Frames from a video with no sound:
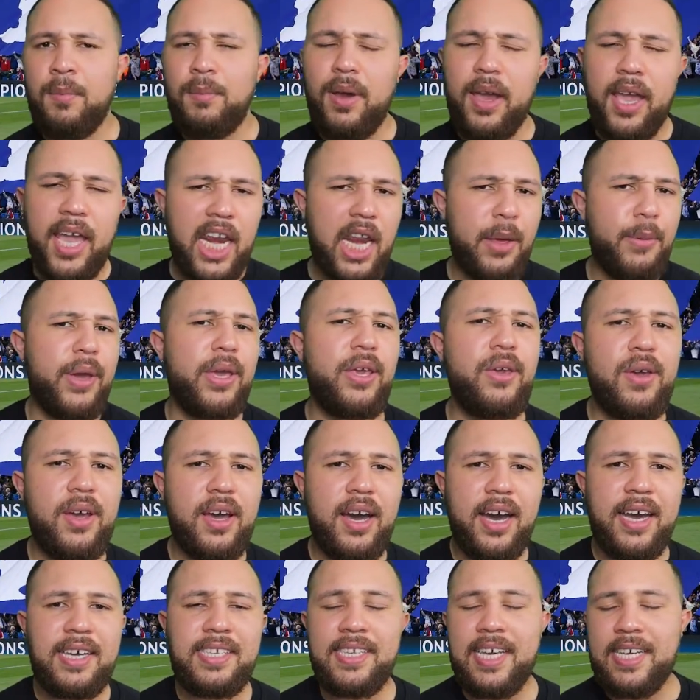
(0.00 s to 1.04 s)
But anyway you
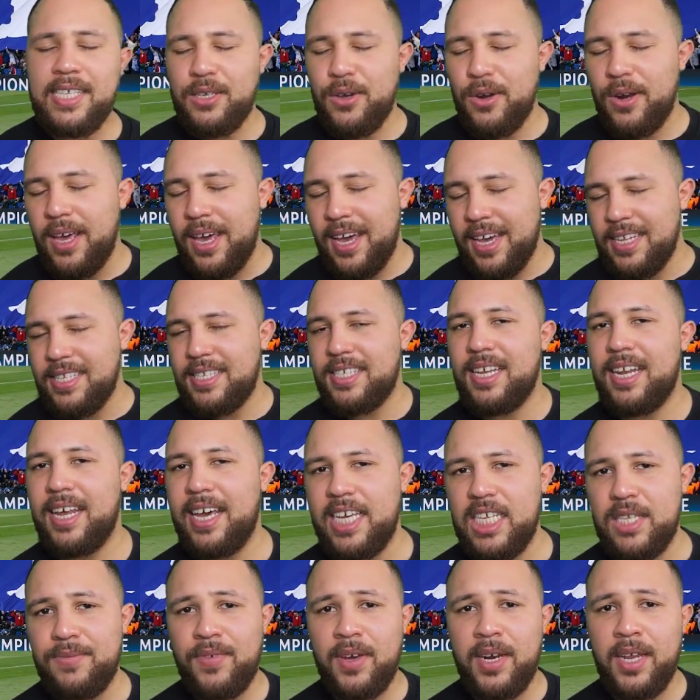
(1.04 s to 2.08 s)
guys, that's going to end
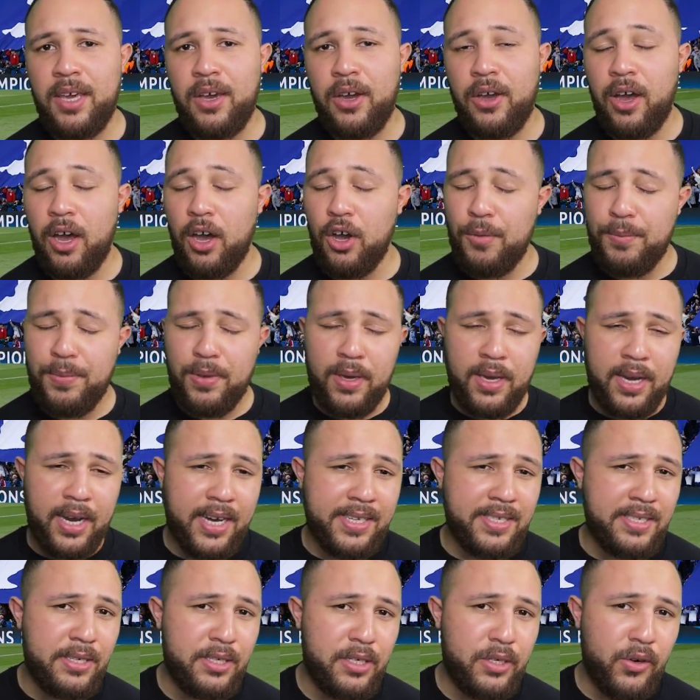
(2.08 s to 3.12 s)
today's video. I hope you
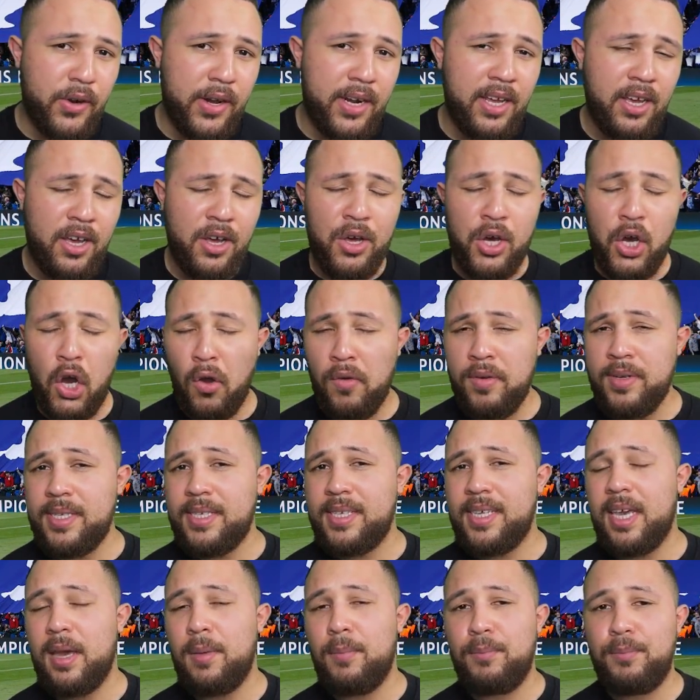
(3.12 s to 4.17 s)
guys enjoyed.
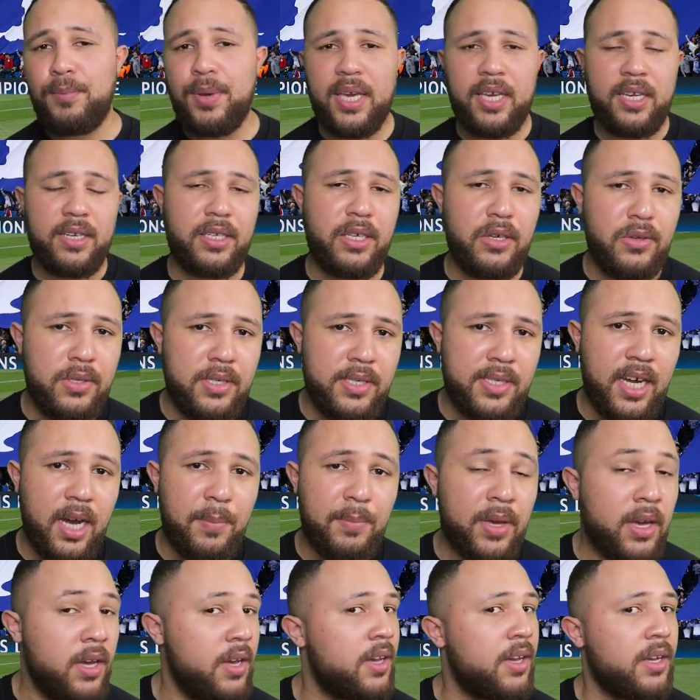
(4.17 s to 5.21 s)
Obviously a big news
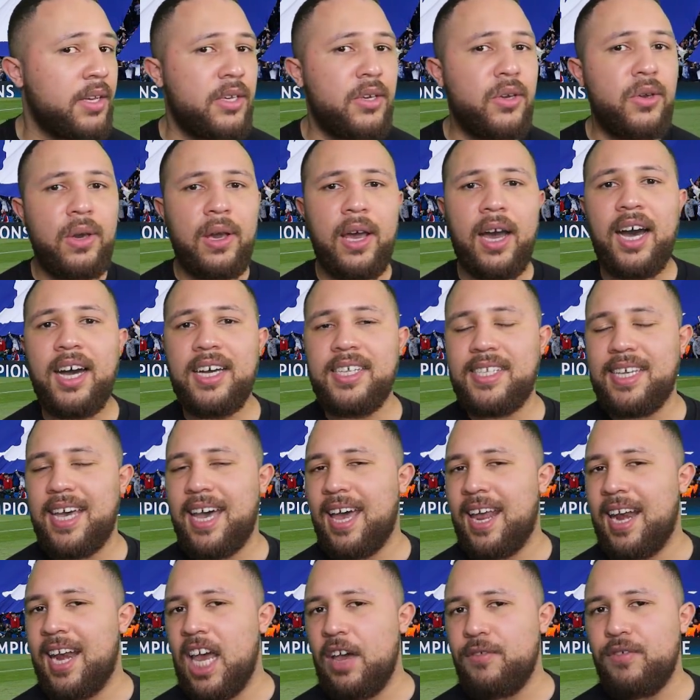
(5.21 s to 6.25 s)
dump. You guys,
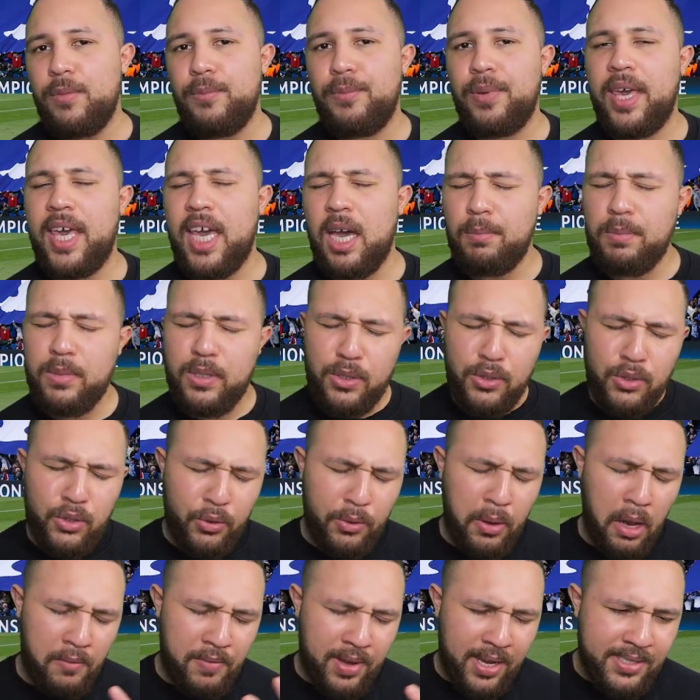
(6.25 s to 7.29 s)
at 11pm,
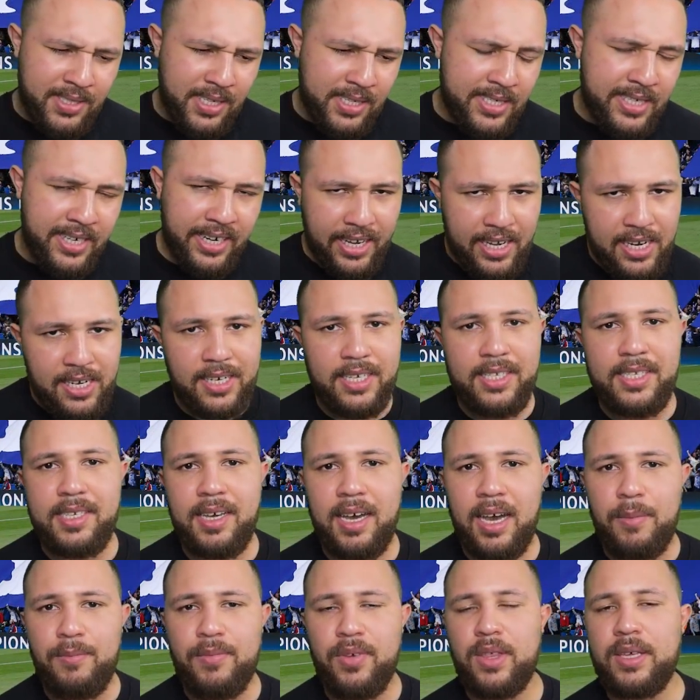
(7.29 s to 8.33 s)
sorry, I've had to change the
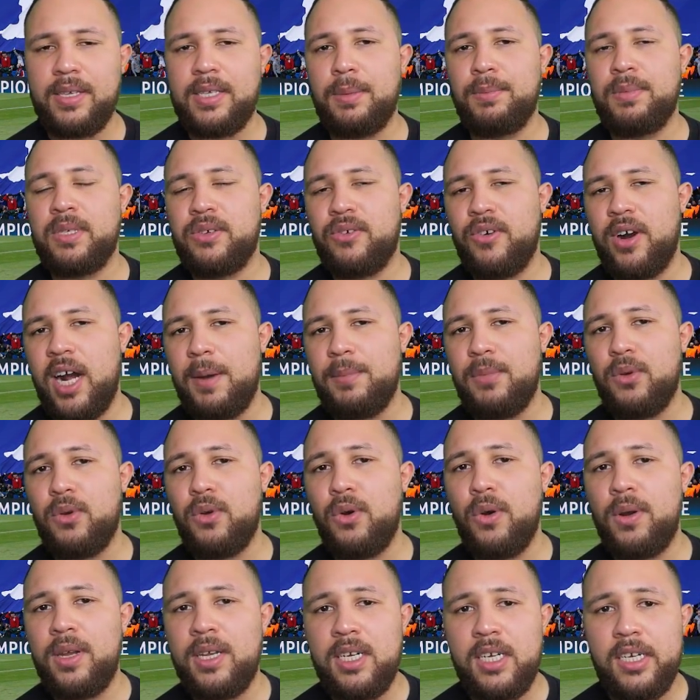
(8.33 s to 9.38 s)
time for the subscribe
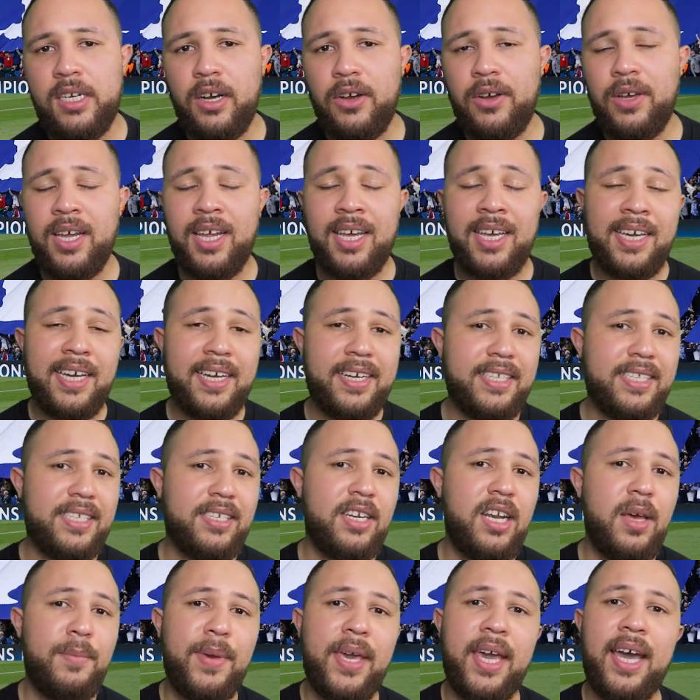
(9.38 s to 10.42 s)
recording show. It's
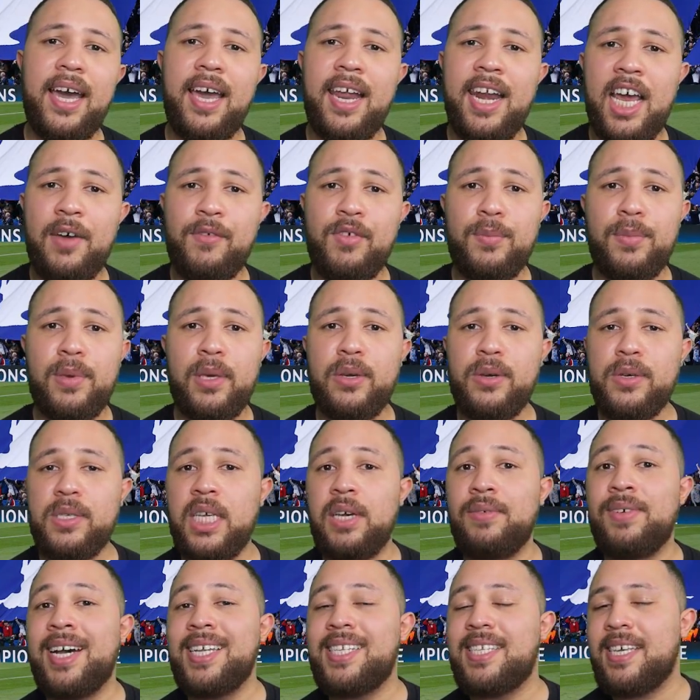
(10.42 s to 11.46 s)
going to be at 11 because
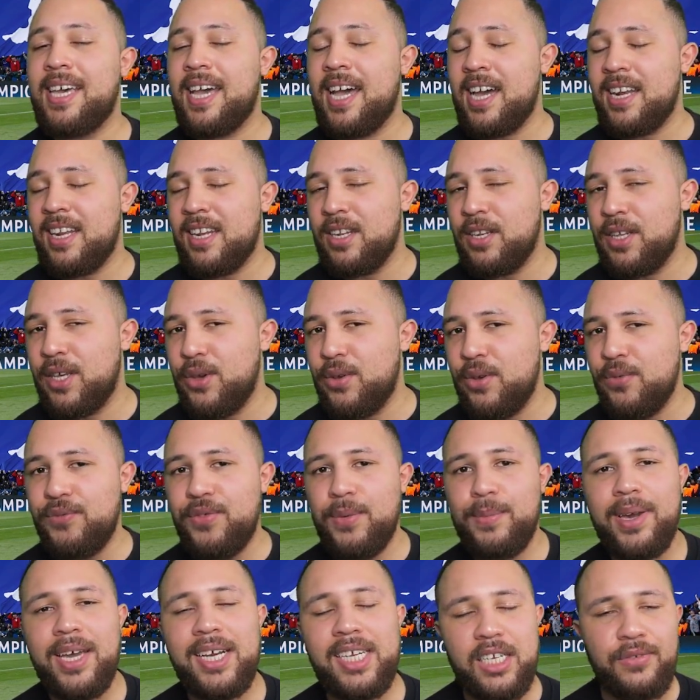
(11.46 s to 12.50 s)
I've had to add a new
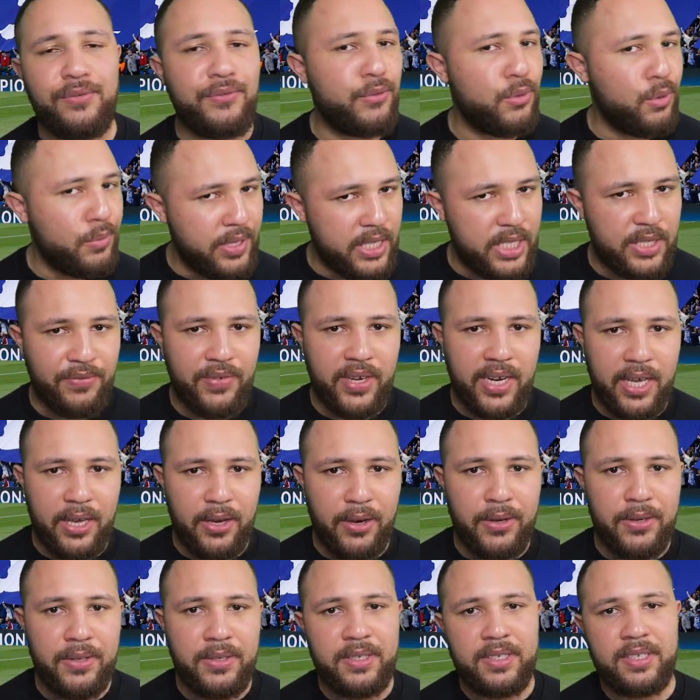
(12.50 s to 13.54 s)
information for this
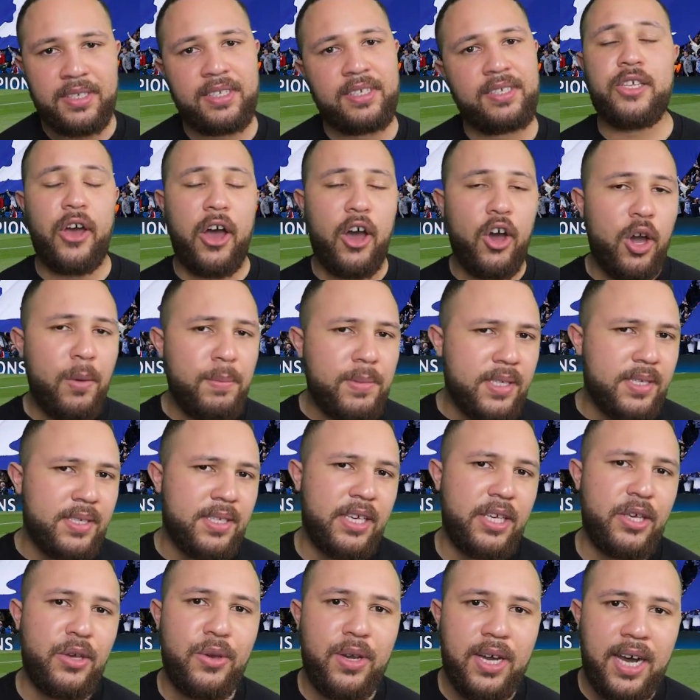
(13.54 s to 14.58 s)
video. So I hope to
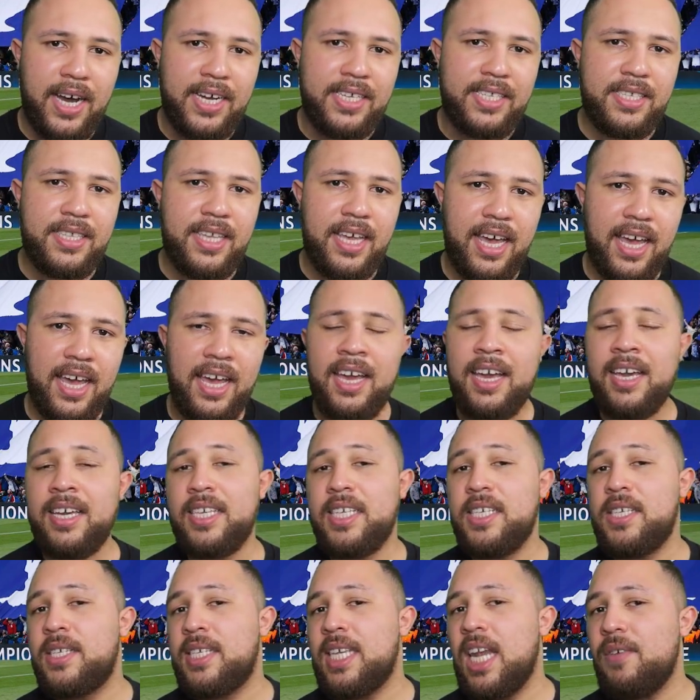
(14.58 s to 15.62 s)
see you guys there.
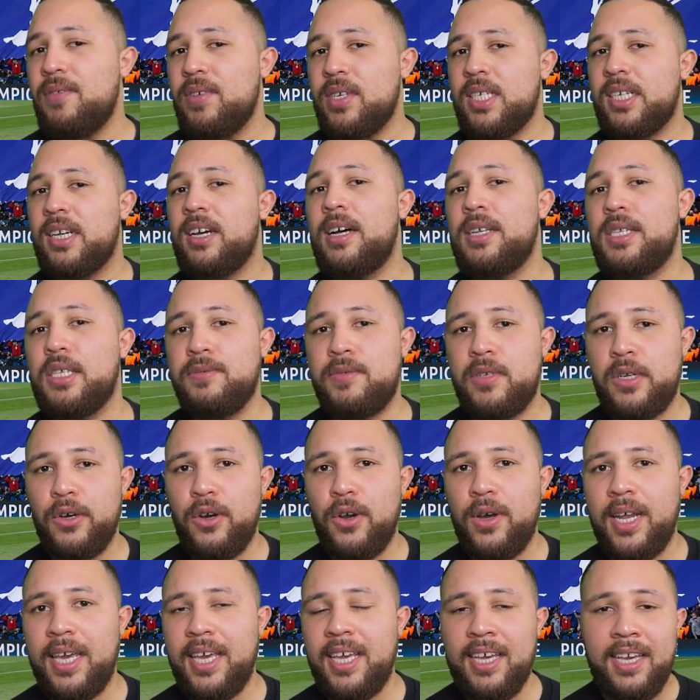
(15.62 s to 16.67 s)
You still have a chance of
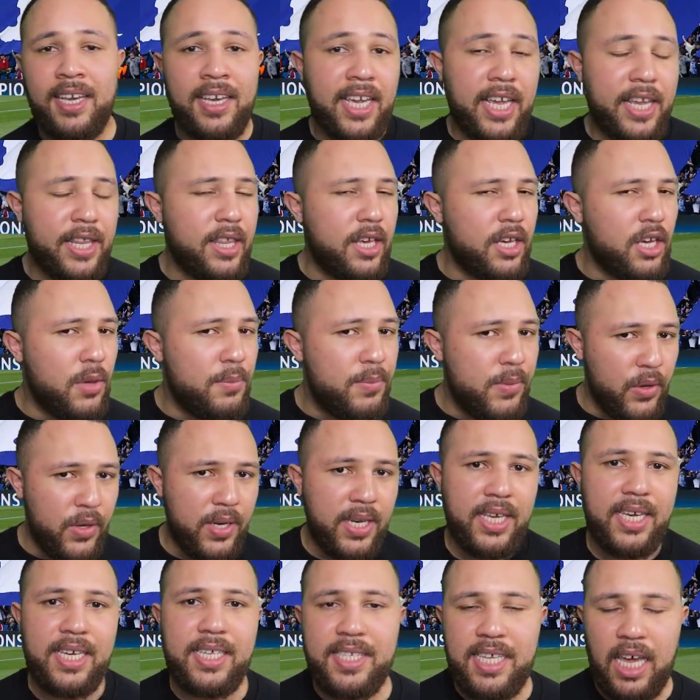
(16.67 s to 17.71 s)
joining in the
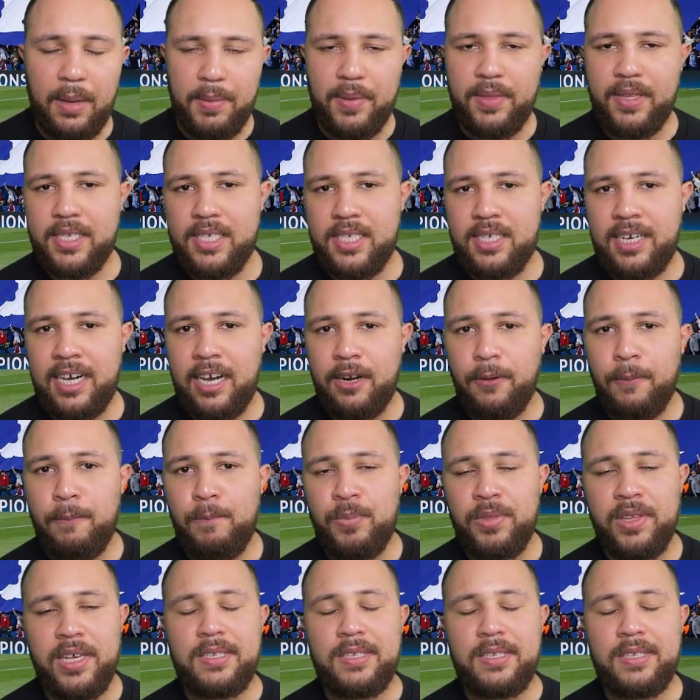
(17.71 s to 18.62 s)
community tab in this channel.